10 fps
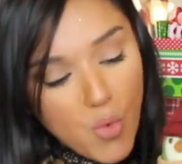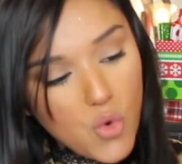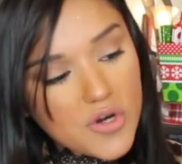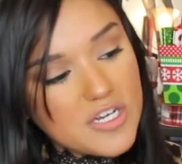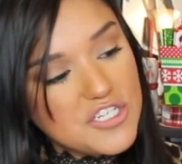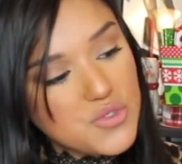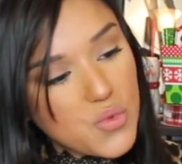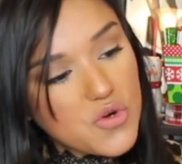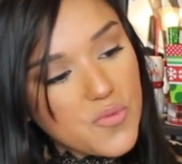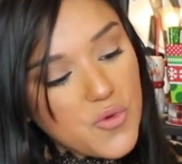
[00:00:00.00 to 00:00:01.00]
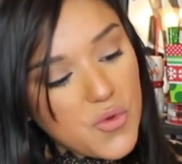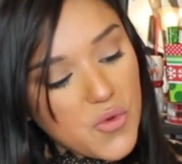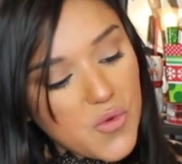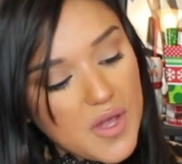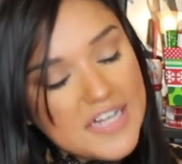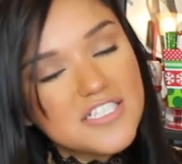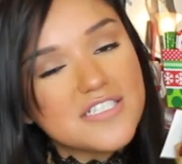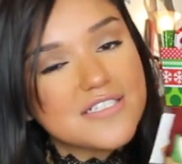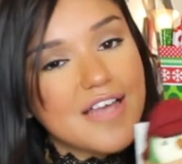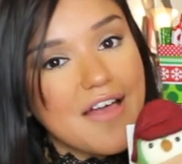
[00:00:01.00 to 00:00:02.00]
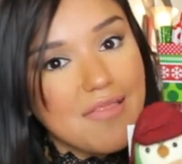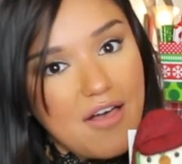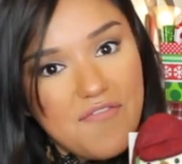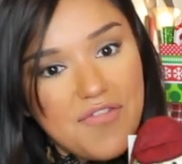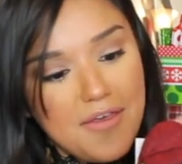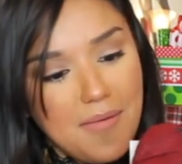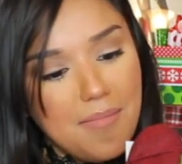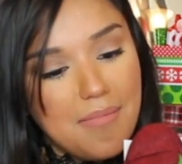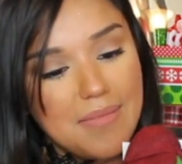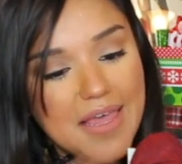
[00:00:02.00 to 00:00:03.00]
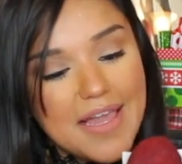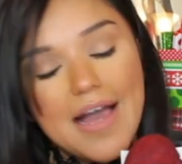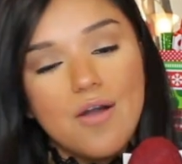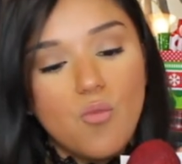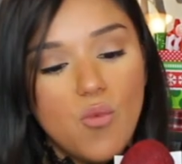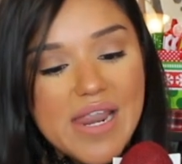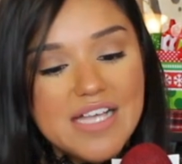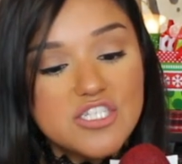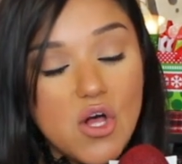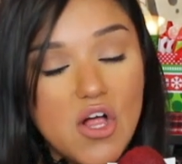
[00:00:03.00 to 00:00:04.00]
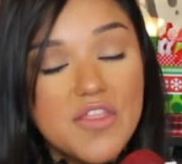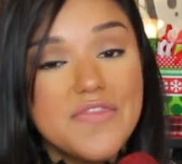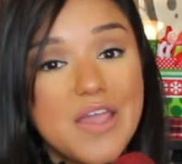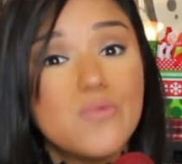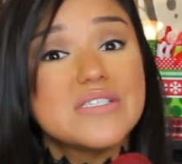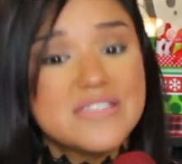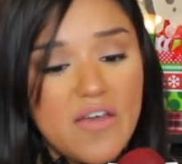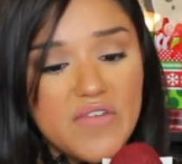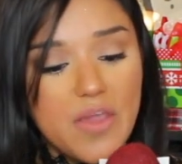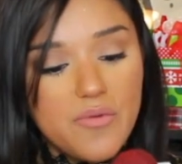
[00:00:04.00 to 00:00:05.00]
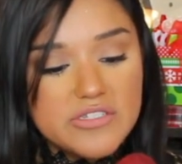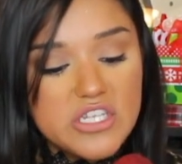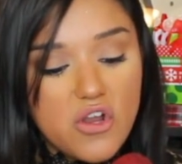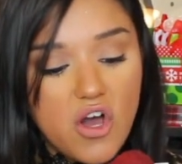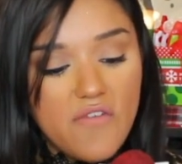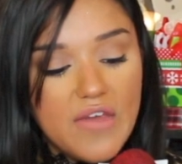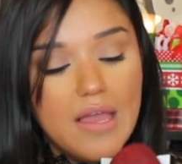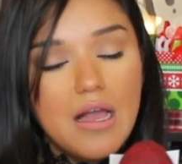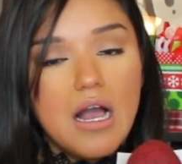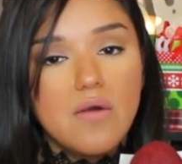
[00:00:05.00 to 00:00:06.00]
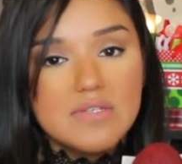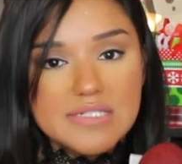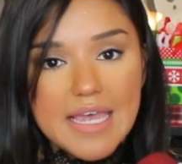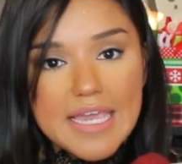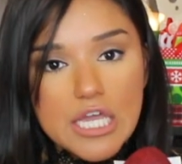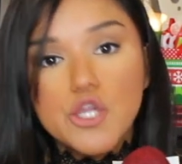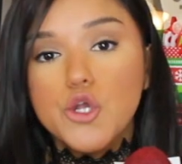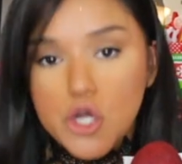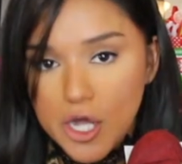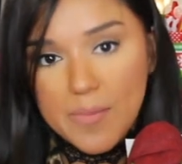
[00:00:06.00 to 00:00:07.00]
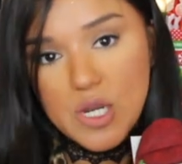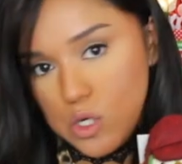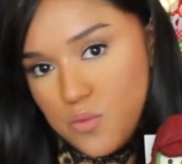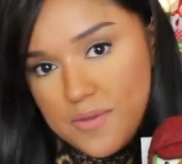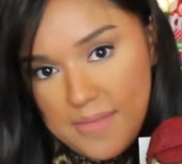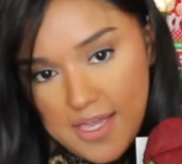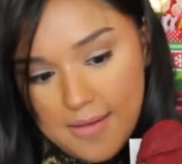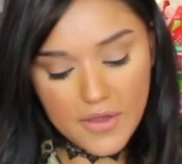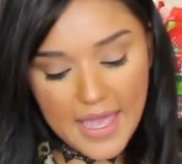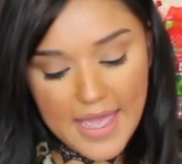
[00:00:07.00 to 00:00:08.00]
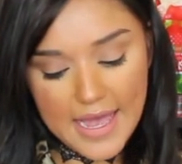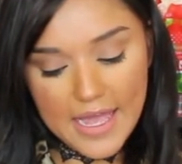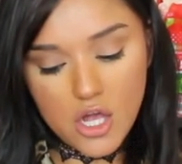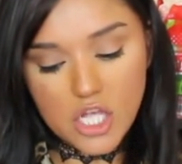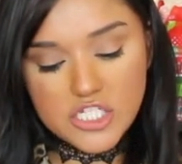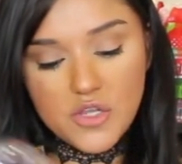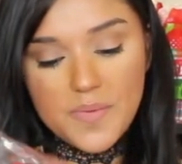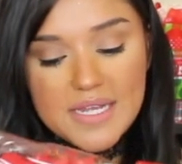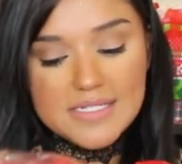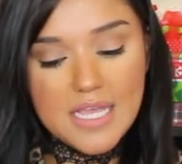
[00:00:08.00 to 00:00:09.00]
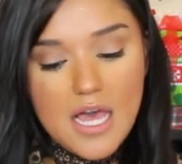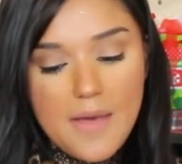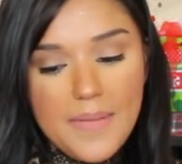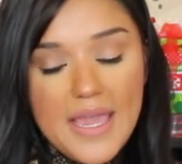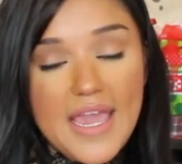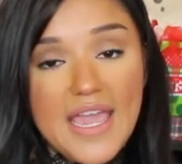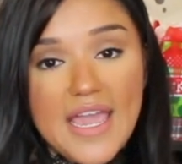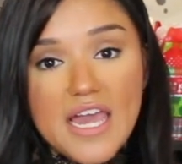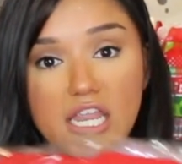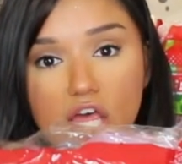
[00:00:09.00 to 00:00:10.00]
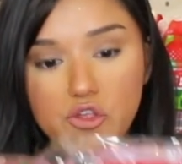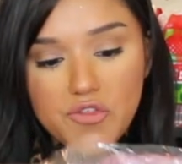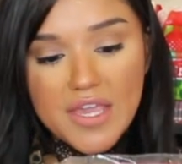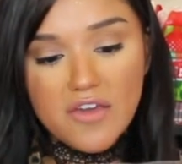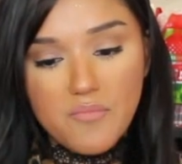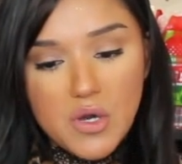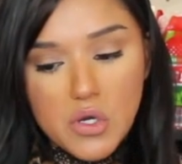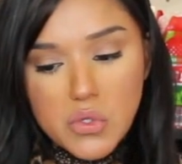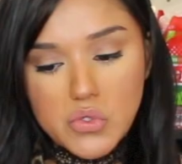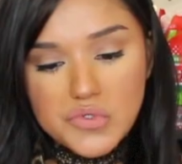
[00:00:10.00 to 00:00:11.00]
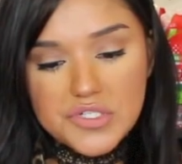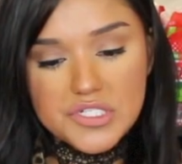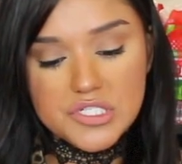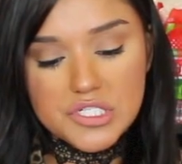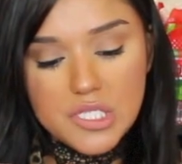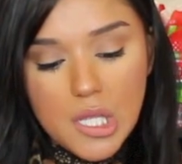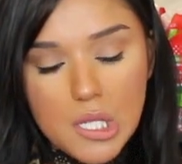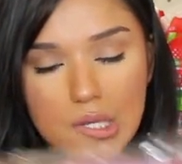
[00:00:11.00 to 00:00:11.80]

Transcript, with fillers: more adorable. I just, I love them. Like, when I saw that they were 70% off, I was like, you're coming home with me. Okay, I also picked up a another thing of bows.